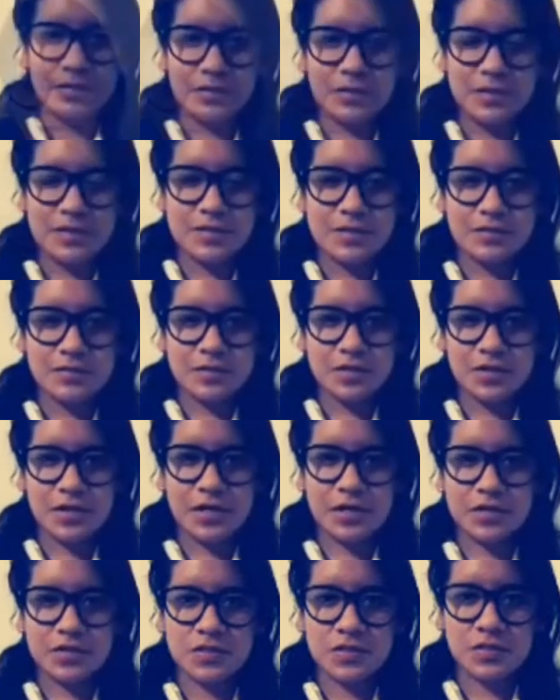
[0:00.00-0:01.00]
This
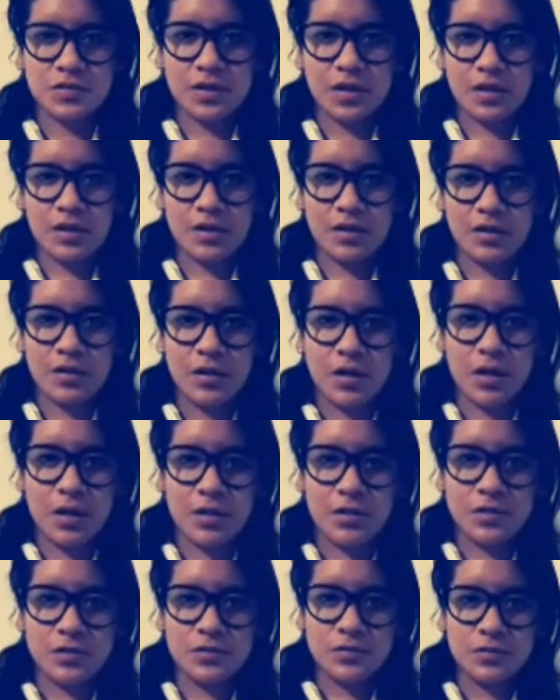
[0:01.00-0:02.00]
interaction and
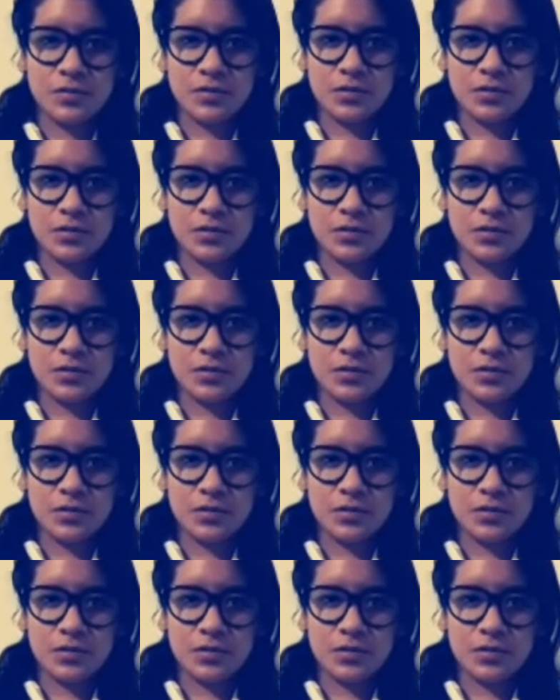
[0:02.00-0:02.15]
ion